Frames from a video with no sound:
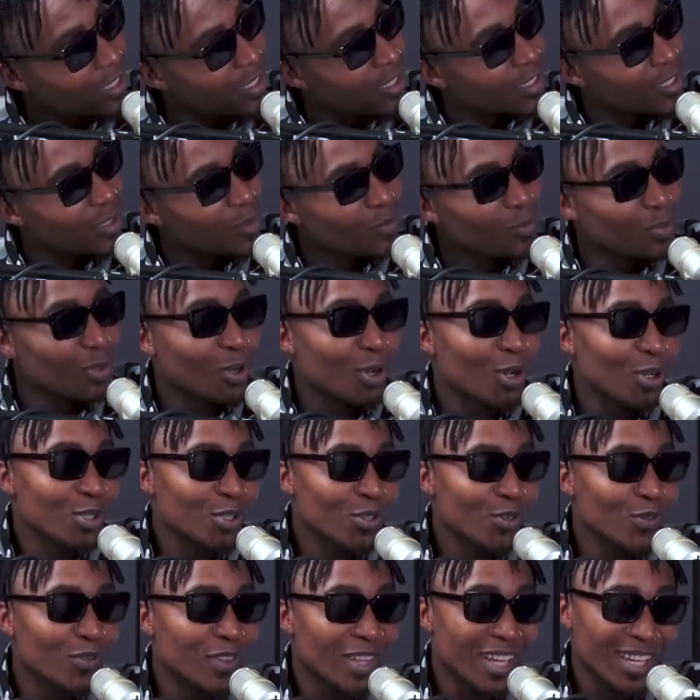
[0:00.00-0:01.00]
this
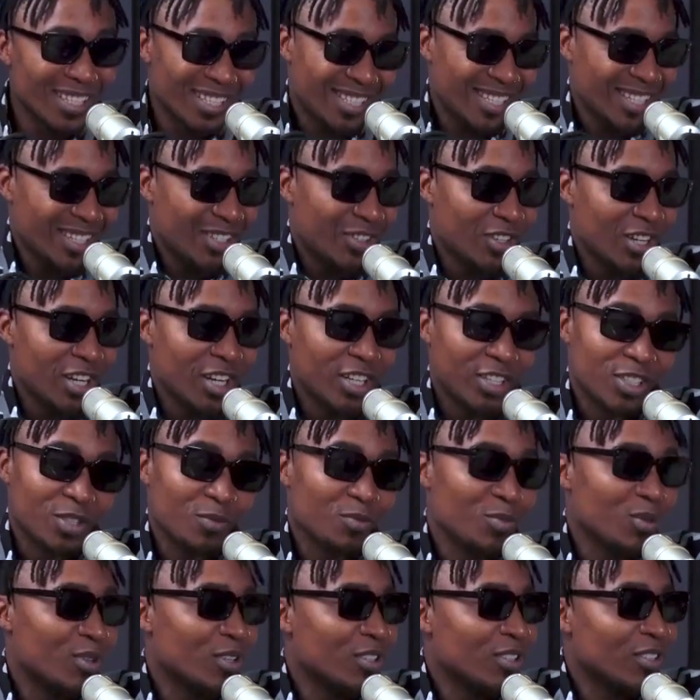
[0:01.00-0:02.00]
because of the
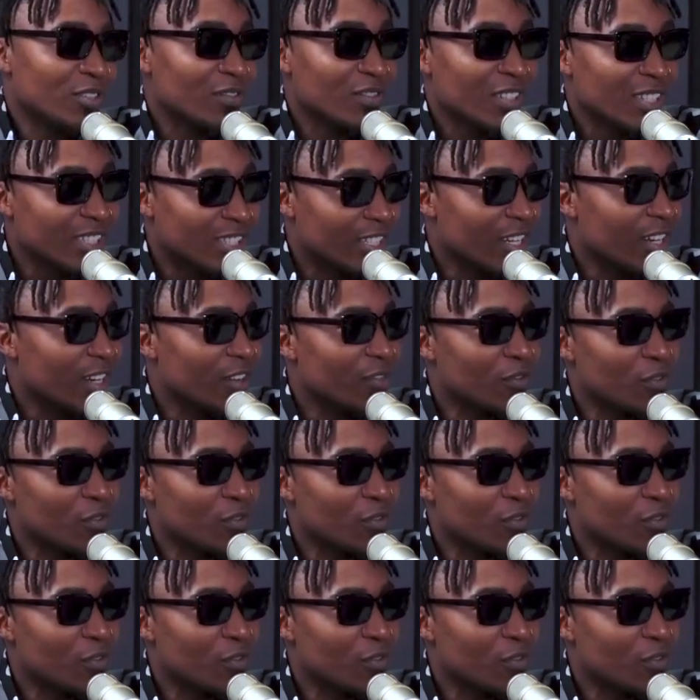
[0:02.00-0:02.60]
articulation, because of the